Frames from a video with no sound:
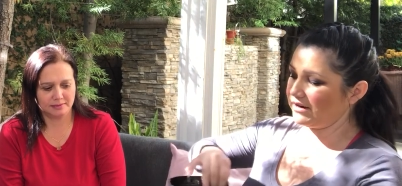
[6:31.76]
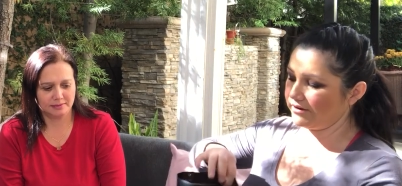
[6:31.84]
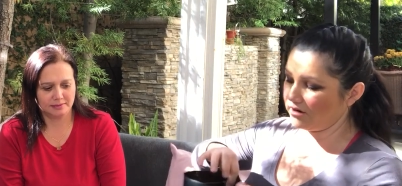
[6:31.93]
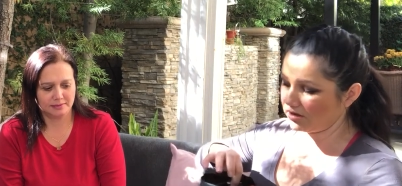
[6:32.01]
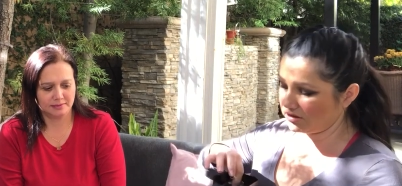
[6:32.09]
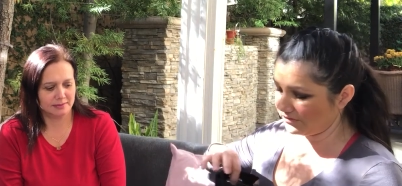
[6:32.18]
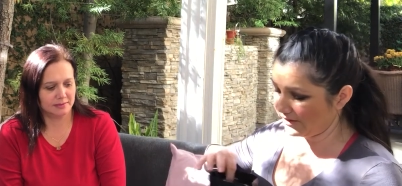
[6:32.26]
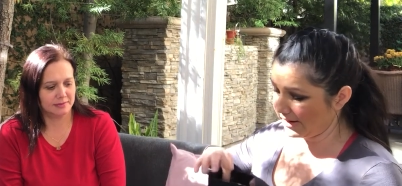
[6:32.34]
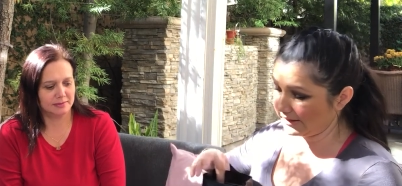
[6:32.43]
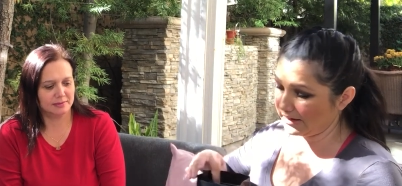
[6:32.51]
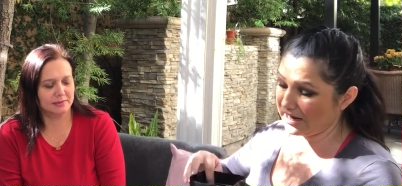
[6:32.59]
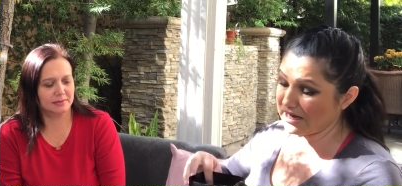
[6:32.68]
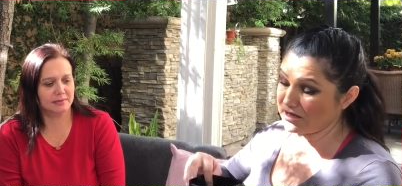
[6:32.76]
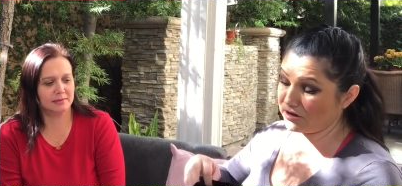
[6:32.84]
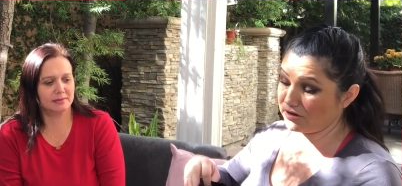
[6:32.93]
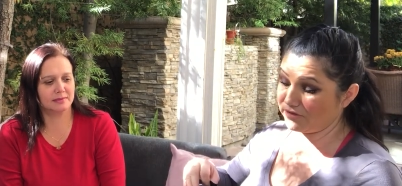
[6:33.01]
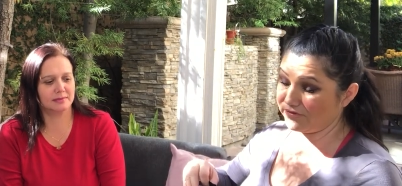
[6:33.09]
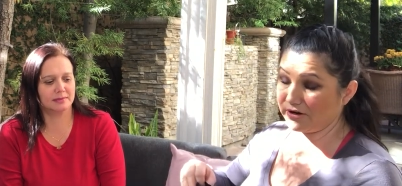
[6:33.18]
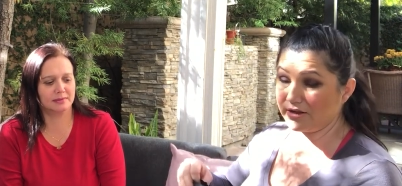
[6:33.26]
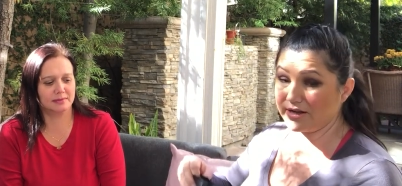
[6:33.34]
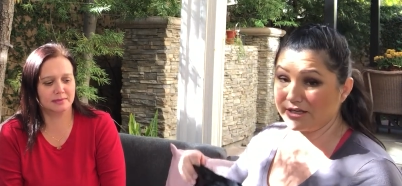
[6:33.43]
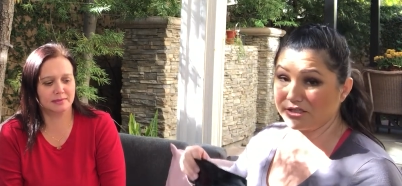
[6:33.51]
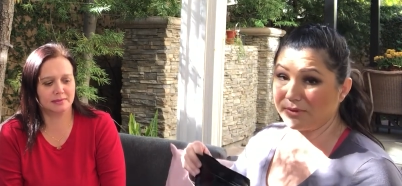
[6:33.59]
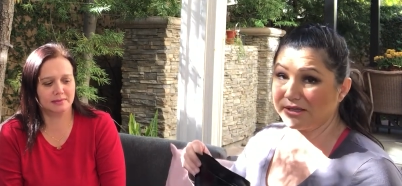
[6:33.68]
Speaker 1: very hard to find. Either they're very
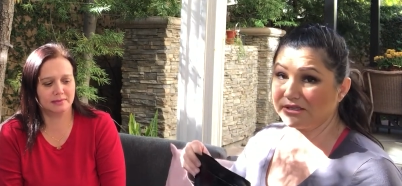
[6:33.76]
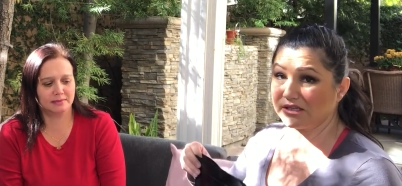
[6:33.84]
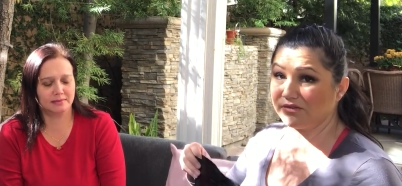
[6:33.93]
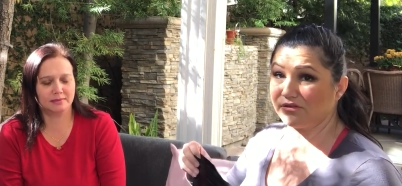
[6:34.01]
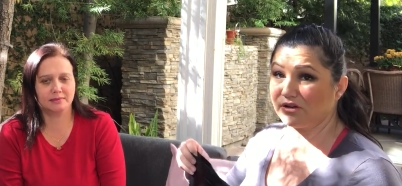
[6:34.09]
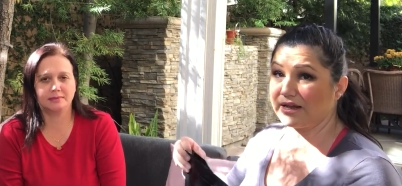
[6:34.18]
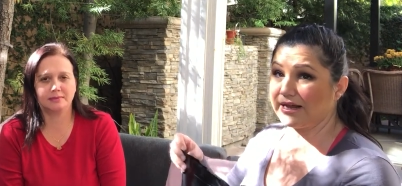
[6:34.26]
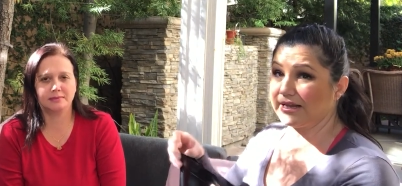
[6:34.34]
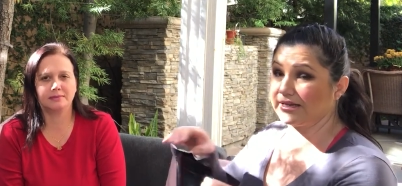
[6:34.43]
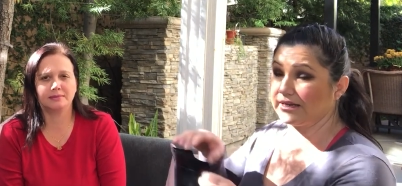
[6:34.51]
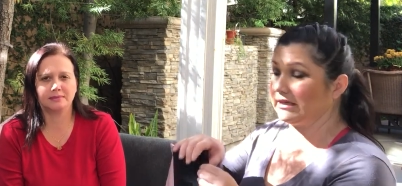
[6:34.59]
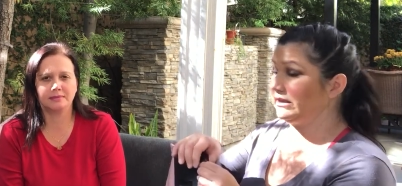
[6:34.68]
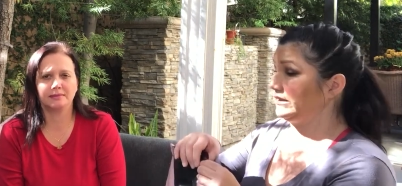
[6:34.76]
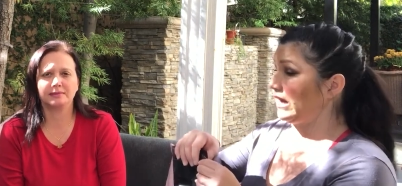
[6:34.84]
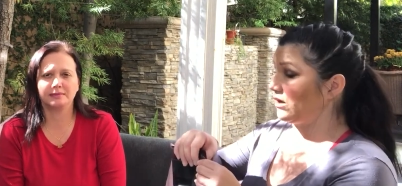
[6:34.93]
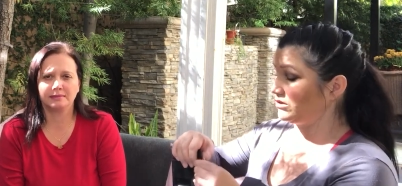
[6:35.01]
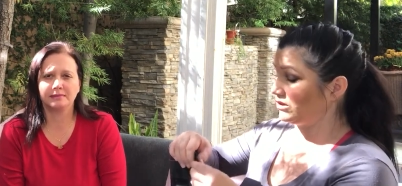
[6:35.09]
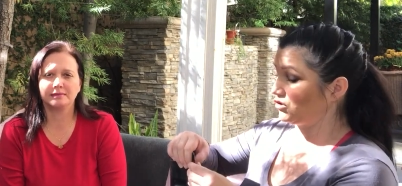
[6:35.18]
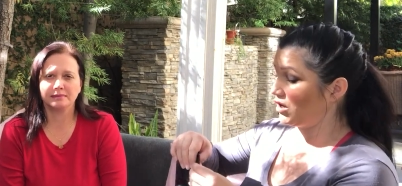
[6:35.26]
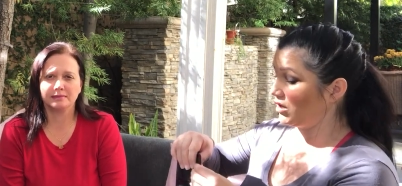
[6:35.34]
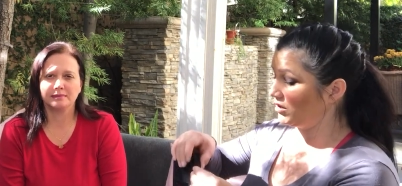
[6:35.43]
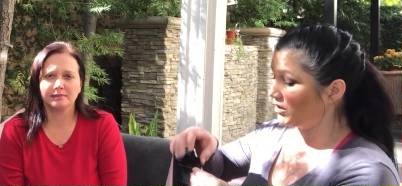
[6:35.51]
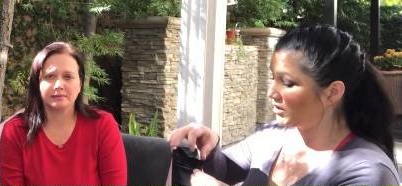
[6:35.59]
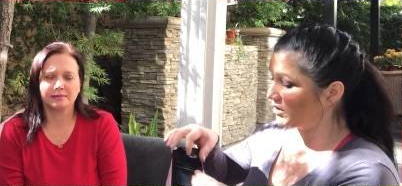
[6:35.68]
expensive, they're like a thousand
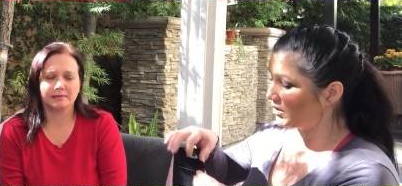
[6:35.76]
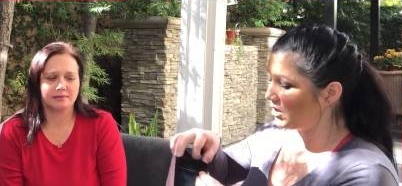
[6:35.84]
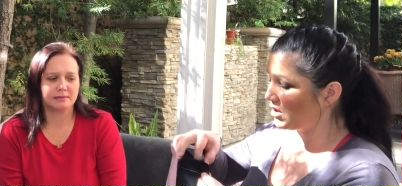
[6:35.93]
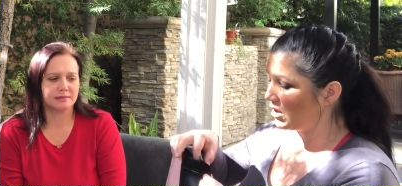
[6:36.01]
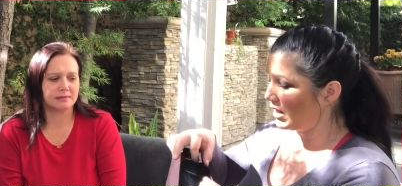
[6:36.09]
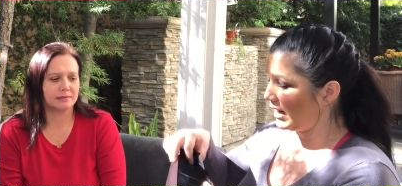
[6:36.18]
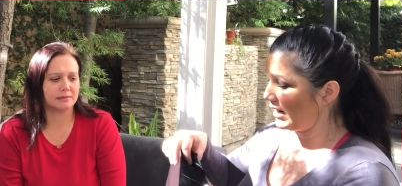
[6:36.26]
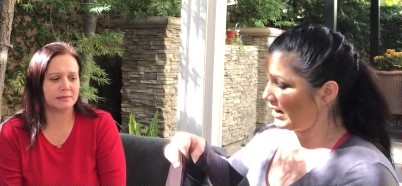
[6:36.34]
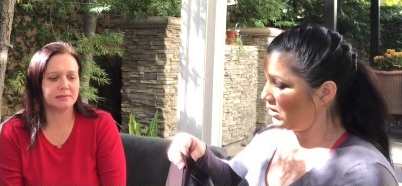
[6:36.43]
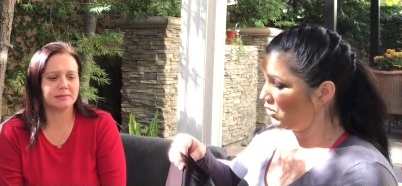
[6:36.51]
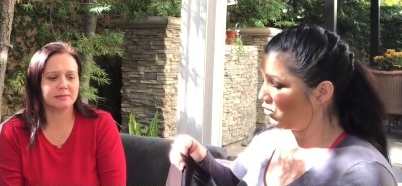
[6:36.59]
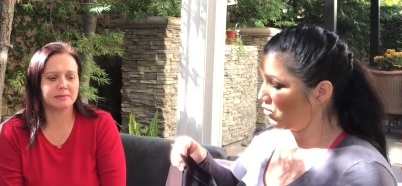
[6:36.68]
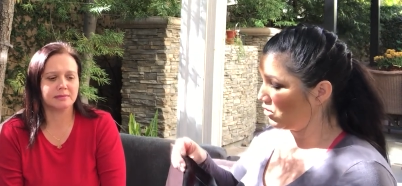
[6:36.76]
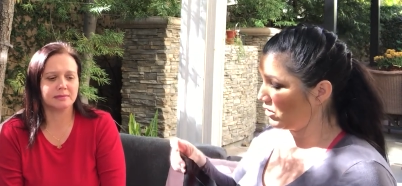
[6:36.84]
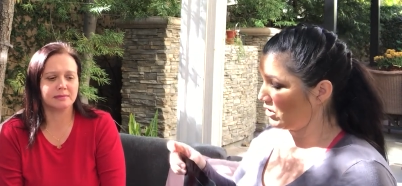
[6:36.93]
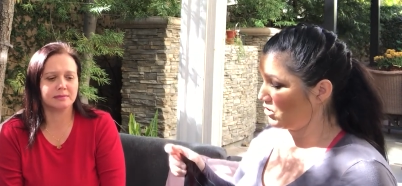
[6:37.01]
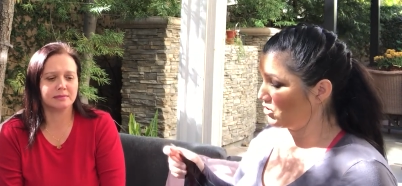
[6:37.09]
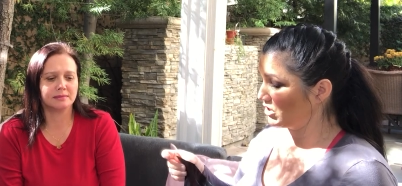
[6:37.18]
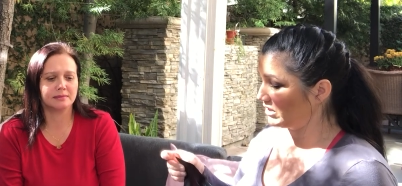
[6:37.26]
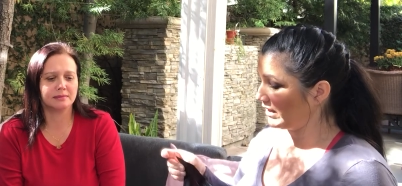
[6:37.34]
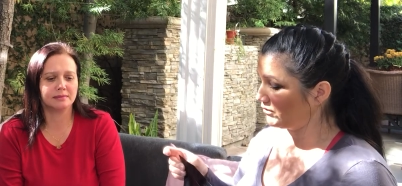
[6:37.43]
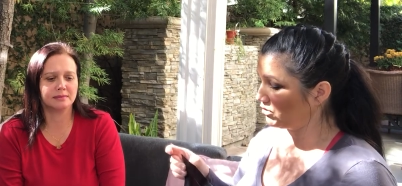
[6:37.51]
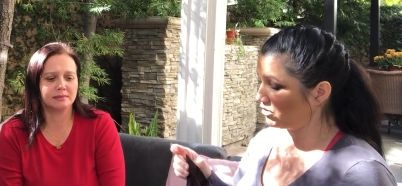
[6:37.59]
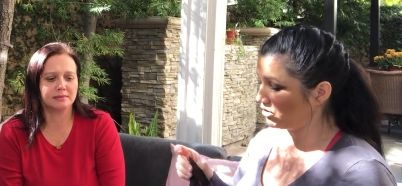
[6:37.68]
dollars, uh, or you just
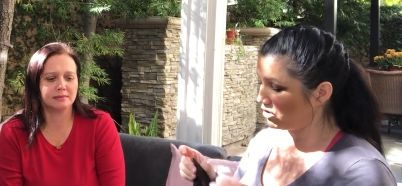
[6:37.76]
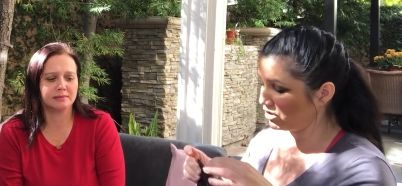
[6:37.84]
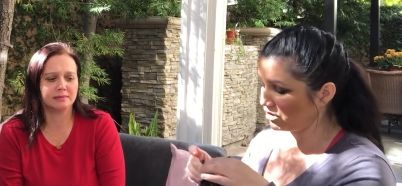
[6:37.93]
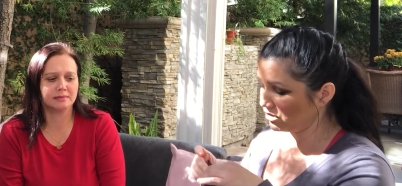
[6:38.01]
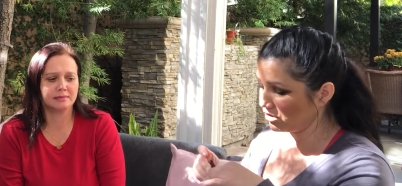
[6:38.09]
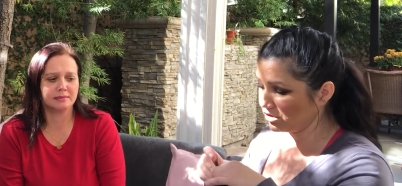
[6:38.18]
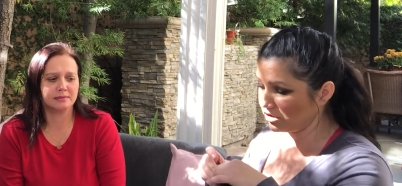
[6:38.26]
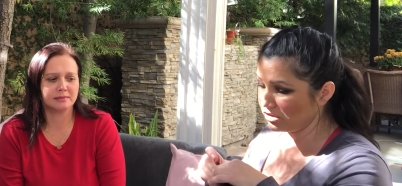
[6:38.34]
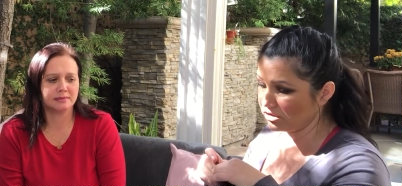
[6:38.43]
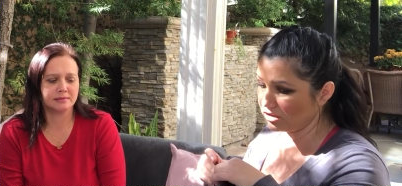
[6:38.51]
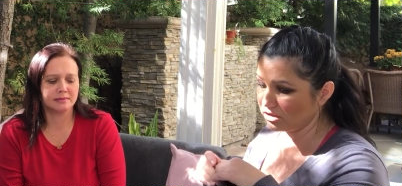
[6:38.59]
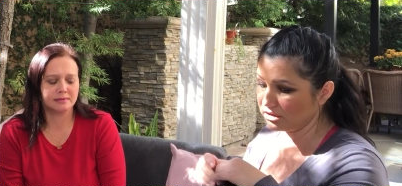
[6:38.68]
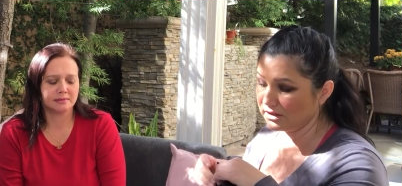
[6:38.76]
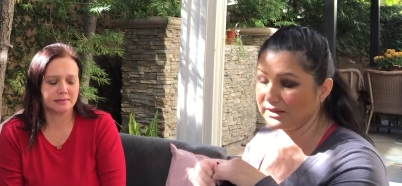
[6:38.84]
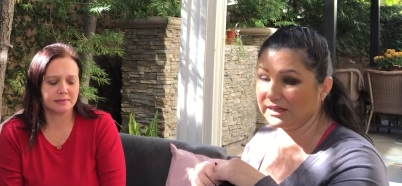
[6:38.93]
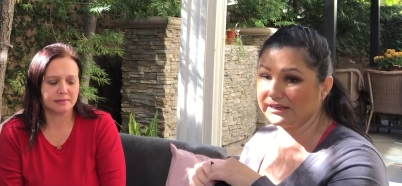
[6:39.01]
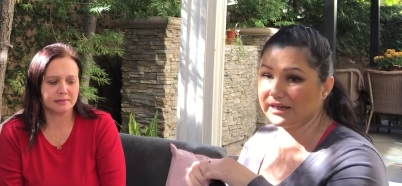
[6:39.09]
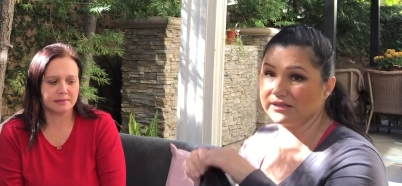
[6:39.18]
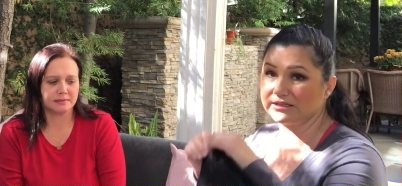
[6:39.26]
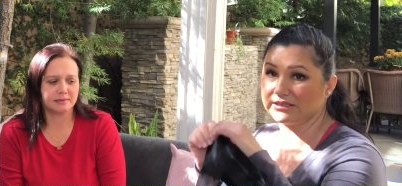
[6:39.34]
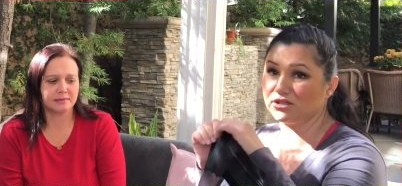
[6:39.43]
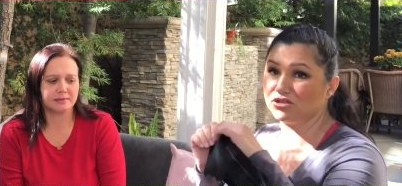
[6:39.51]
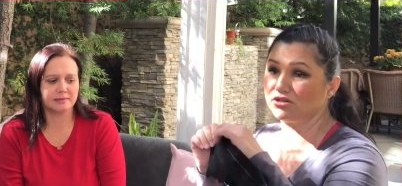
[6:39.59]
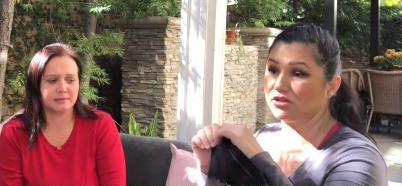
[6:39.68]
have to search and search and search that they
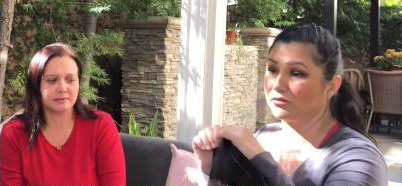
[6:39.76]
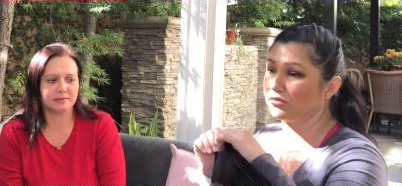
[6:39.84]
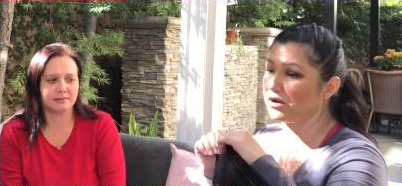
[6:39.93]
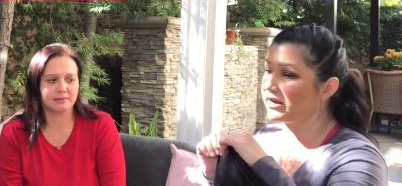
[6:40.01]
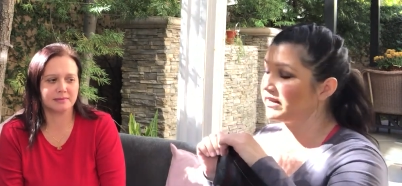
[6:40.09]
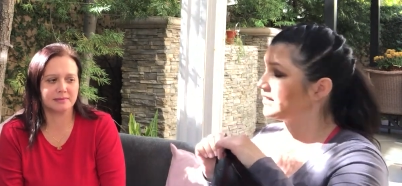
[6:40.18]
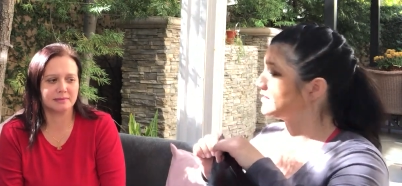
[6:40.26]
send you good product.